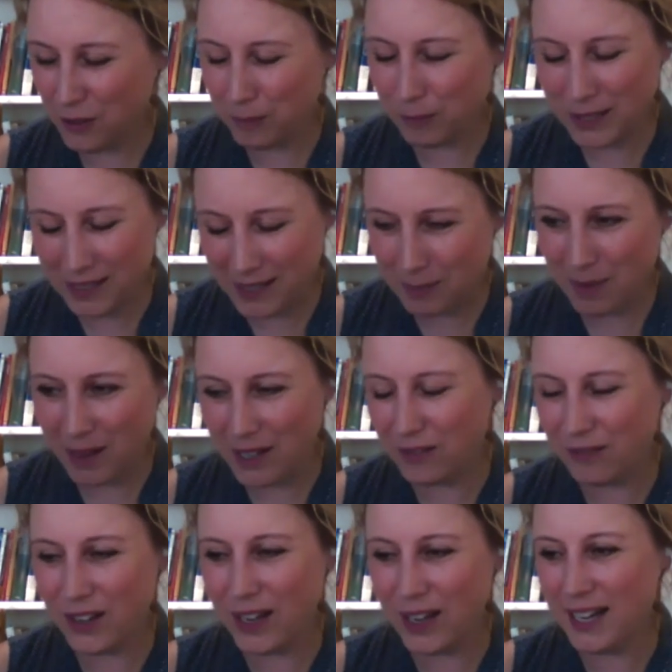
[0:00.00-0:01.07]
please
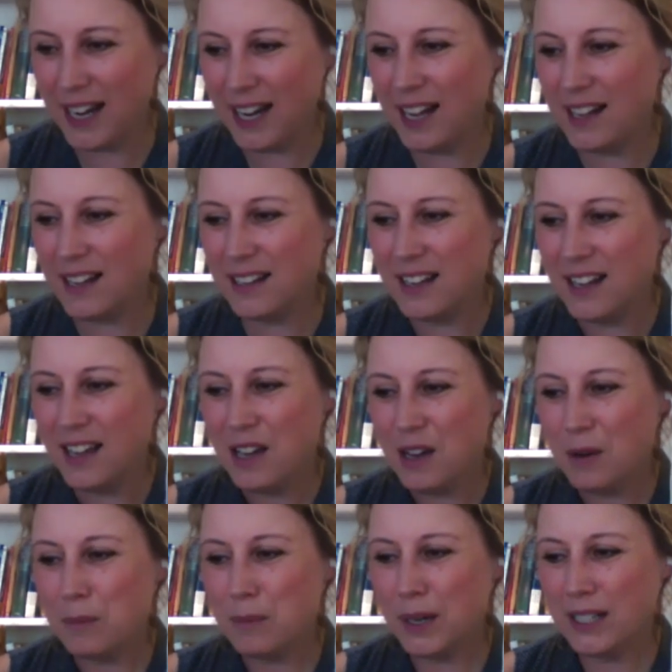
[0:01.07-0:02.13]
modify and add,
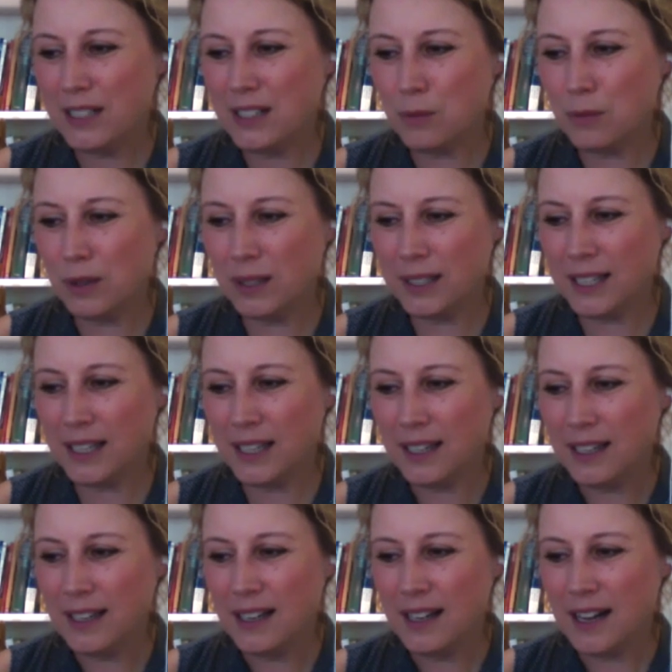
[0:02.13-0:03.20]
but it's really
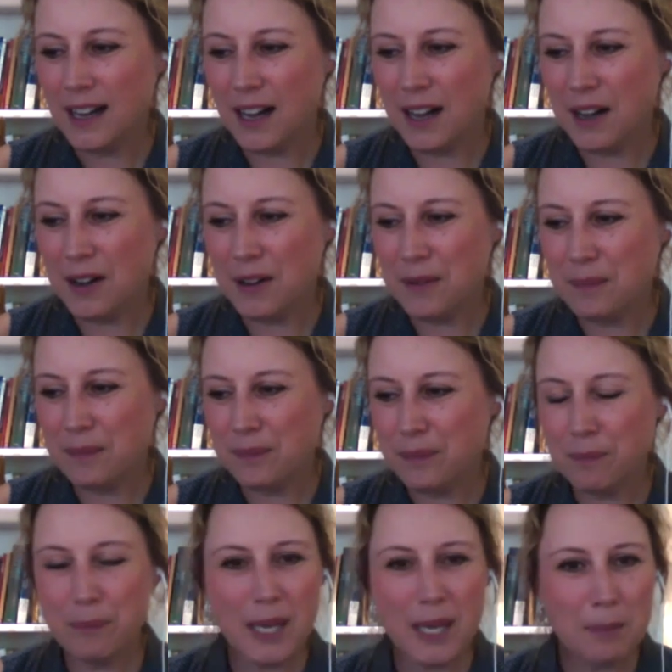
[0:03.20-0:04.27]
um,
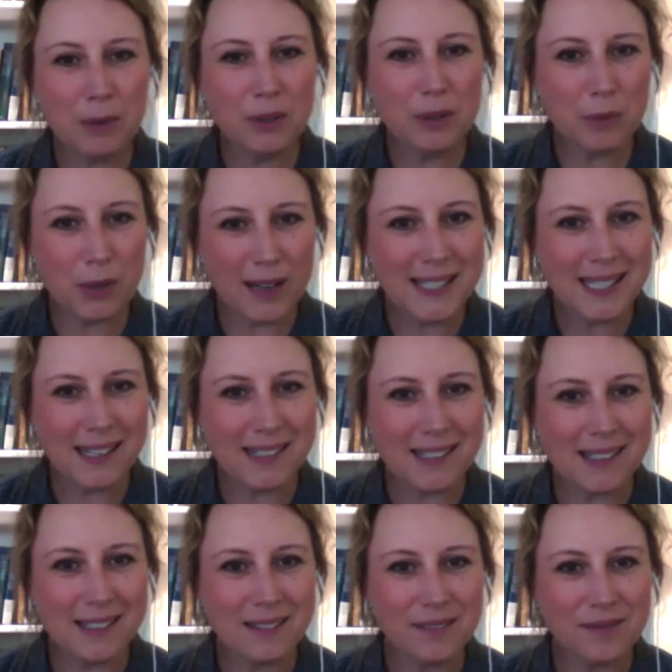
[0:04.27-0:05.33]
people and process
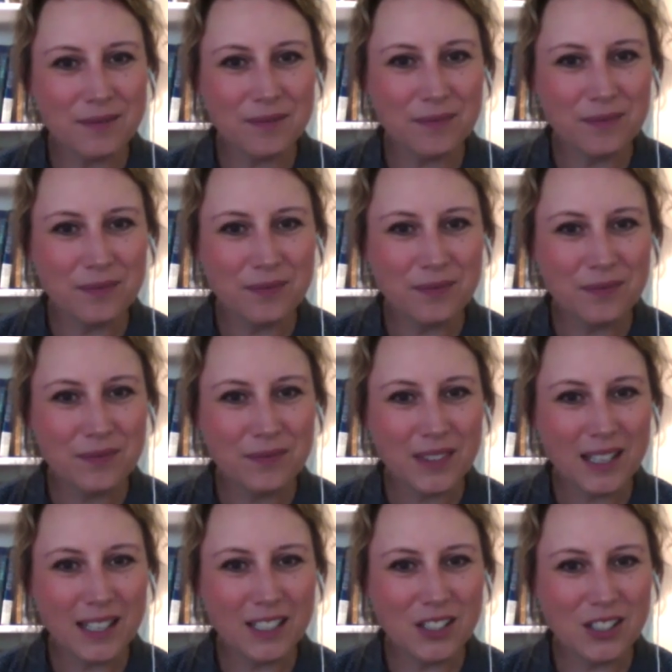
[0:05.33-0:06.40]

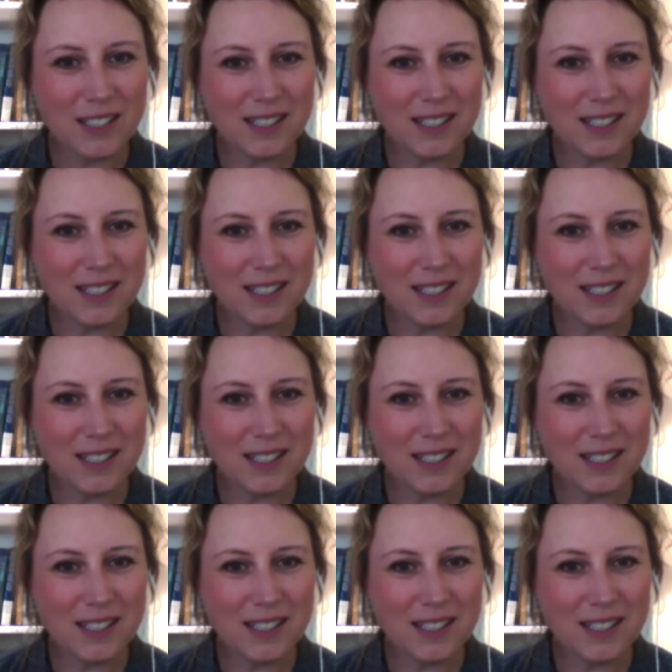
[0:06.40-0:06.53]
and just,